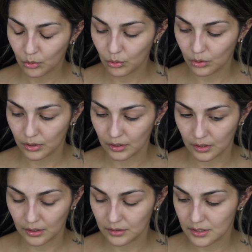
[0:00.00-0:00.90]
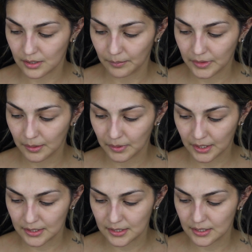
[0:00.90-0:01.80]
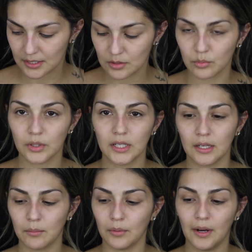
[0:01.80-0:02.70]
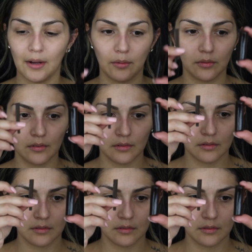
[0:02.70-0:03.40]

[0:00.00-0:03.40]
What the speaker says: or something, because this is reading brown.